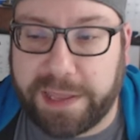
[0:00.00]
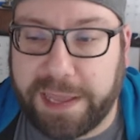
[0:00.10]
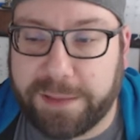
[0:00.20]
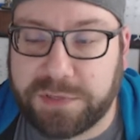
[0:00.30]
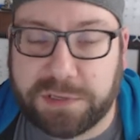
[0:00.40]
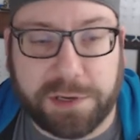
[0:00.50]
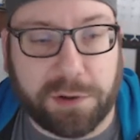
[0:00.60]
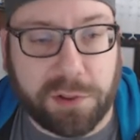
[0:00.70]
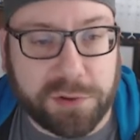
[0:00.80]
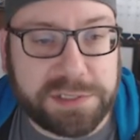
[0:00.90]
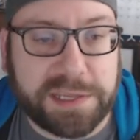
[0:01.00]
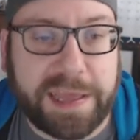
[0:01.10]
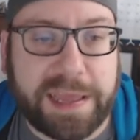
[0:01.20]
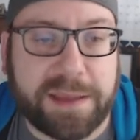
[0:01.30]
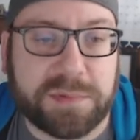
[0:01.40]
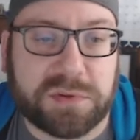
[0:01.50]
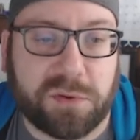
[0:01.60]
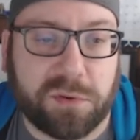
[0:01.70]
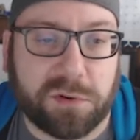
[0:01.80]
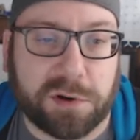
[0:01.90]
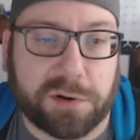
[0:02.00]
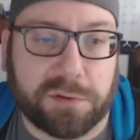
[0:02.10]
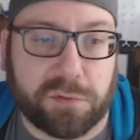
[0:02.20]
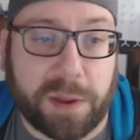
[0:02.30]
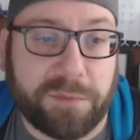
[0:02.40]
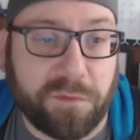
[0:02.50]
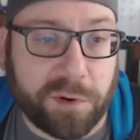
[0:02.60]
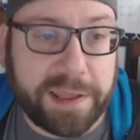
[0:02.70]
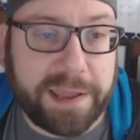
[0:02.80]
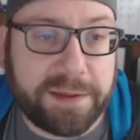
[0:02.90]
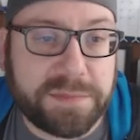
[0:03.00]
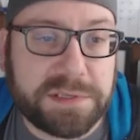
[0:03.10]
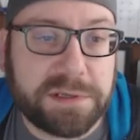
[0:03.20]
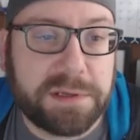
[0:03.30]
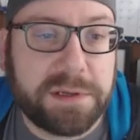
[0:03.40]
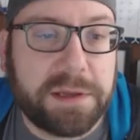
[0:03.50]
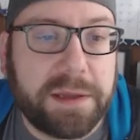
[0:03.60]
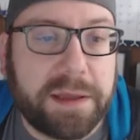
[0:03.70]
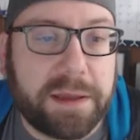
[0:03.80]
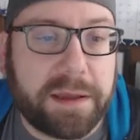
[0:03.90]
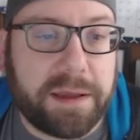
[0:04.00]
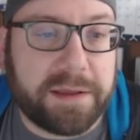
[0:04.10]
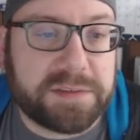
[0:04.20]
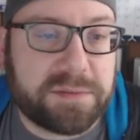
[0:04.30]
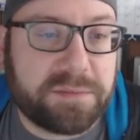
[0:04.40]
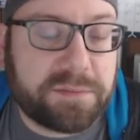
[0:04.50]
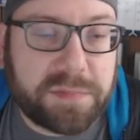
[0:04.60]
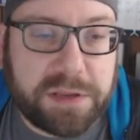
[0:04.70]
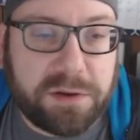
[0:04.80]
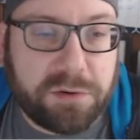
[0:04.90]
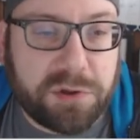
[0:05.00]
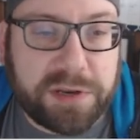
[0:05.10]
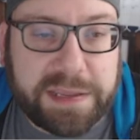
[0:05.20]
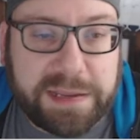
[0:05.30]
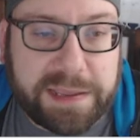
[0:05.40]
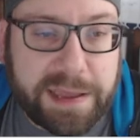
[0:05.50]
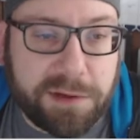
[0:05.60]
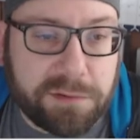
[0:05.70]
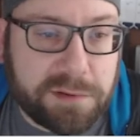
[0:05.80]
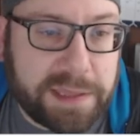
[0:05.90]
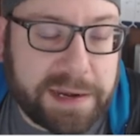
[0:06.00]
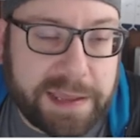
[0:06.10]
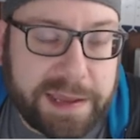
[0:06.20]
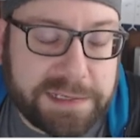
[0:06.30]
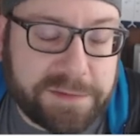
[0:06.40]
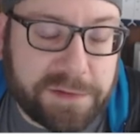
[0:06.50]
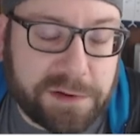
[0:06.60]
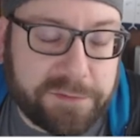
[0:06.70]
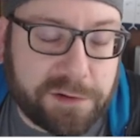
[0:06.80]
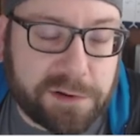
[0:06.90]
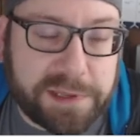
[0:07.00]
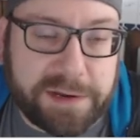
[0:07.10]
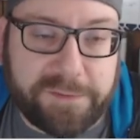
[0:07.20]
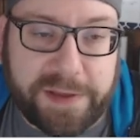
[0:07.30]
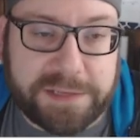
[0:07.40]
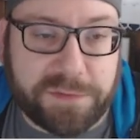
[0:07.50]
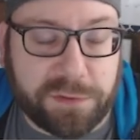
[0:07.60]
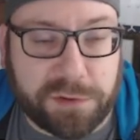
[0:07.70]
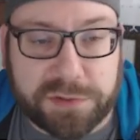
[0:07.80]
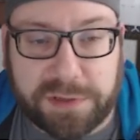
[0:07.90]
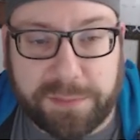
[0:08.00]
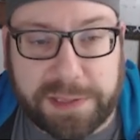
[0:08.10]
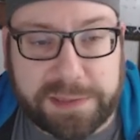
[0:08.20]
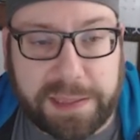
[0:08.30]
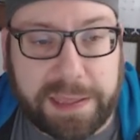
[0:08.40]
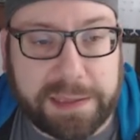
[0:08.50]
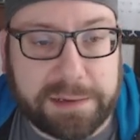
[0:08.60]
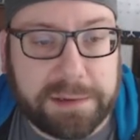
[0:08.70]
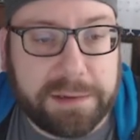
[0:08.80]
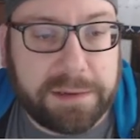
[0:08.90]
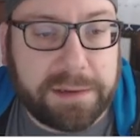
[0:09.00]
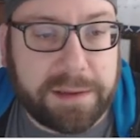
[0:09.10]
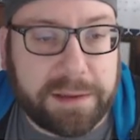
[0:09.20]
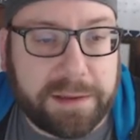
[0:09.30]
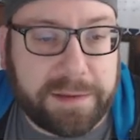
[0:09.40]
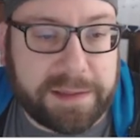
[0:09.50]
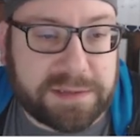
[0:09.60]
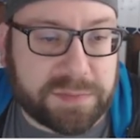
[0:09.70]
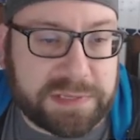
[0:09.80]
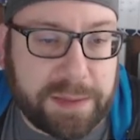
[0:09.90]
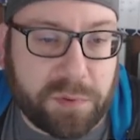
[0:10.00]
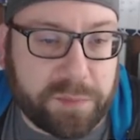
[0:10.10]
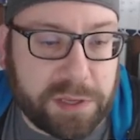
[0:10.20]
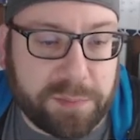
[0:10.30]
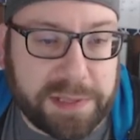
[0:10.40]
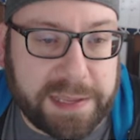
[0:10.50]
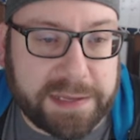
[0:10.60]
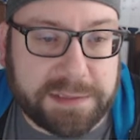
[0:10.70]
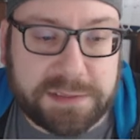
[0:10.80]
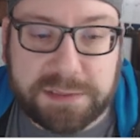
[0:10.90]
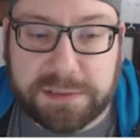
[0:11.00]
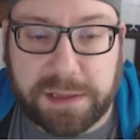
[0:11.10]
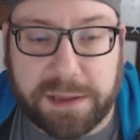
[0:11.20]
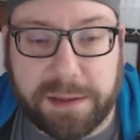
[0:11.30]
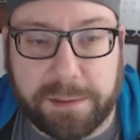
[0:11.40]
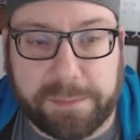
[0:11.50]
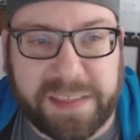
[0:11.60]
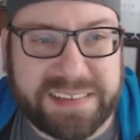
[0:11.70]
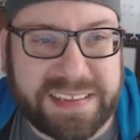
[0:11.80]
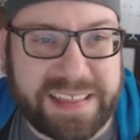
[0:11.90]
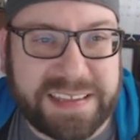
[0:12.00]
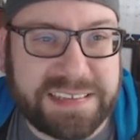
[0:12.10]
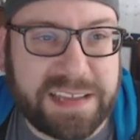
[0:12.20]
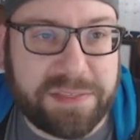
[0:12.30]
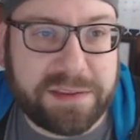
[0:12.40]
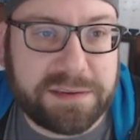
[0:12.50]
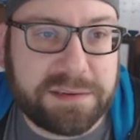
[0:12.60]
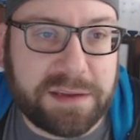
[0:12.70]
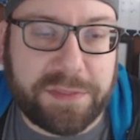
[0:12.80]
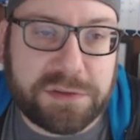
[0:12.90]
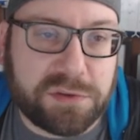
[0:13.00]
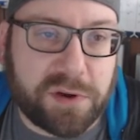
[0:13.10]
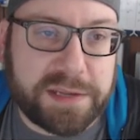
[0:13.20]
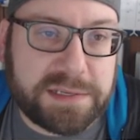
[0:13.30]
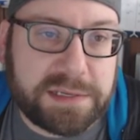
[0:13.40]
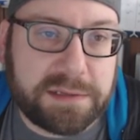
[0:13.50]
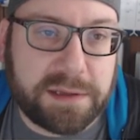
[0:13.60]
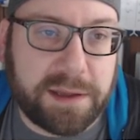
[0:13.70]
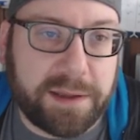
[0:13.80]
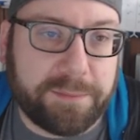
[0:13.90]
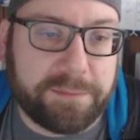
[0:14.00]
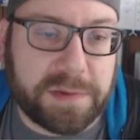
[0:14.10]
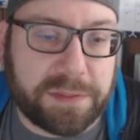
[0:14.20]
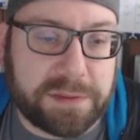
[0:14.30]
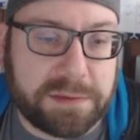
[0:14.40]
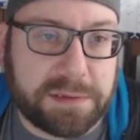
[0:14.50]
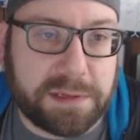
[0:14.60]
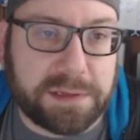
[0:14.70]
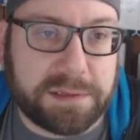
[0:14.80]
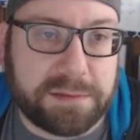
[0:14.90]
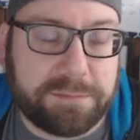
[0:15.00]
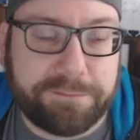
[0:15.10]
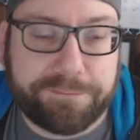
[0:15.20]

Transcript: games, you know, close to games or right before games. Some, you know, good eating out kind of guides if you're getting fast food or something like that, and some sample meal plans. Like I said, that's nothing too crazy, nothing